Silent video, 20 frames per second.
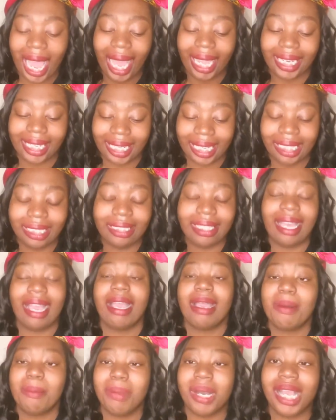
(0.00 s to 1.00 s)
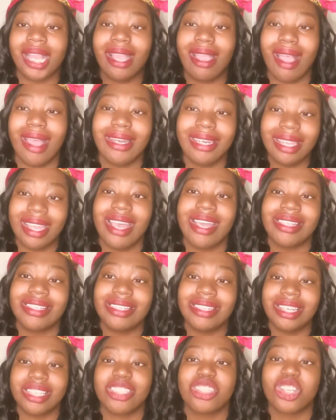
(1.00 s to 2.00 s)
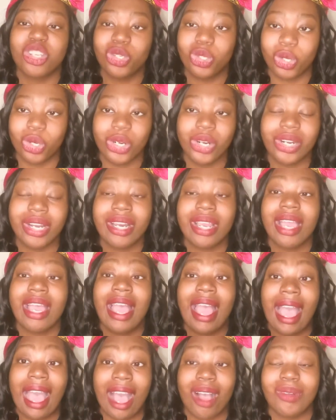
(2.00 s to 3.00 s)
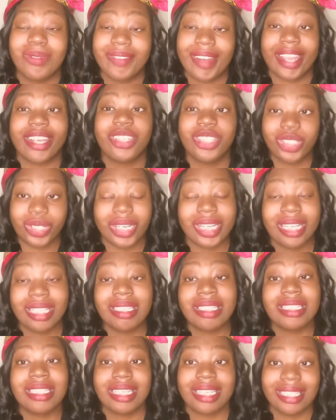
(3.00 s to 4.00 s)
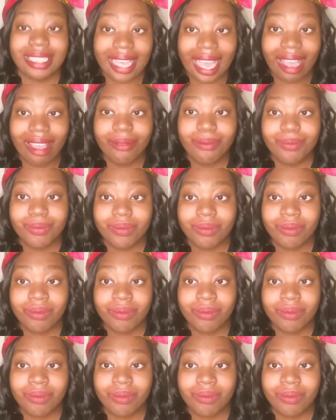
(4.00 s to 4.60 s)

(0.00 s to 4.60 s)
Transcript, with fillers: I get that, but Ghanaians need to learn how Nigerians did that